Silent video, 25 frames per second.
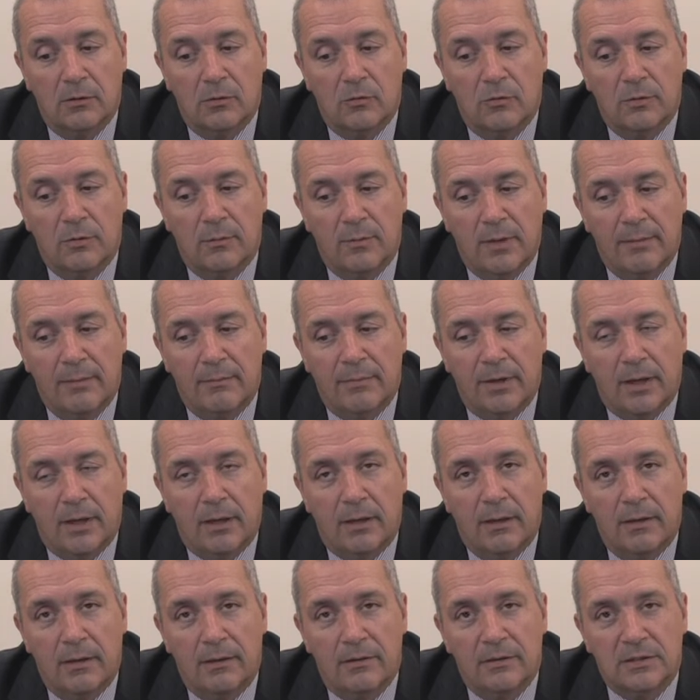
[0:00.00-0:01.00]
Remember,
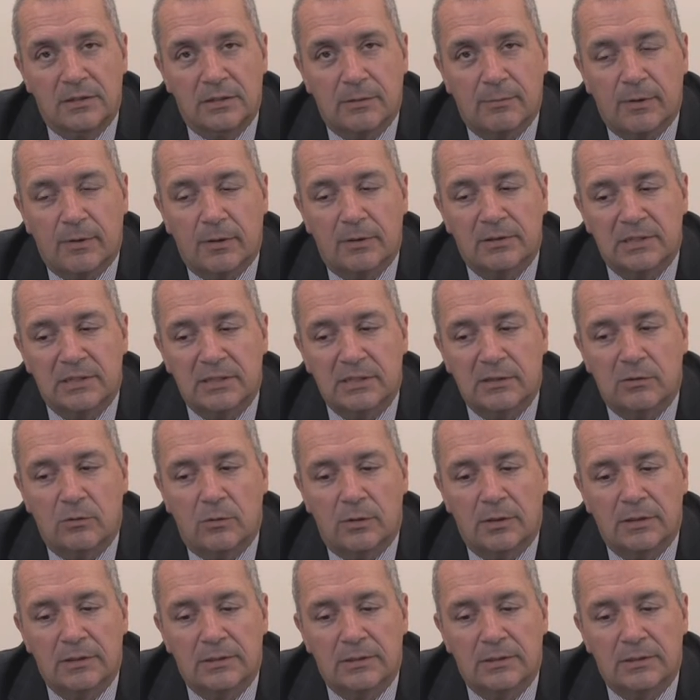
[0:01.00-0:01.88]
this applies equally